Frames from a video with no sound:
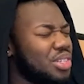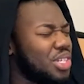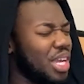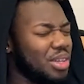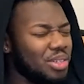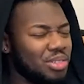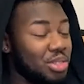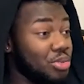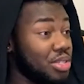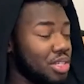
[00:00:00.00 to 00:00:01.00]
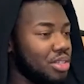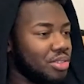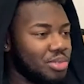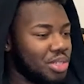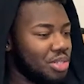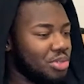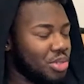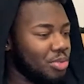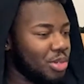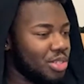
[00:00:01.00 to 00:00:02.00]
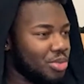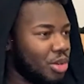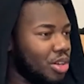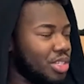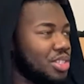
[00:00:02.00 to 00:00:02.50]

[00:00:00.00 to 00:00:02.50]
Jake Ducey, who's a YouTuber as well.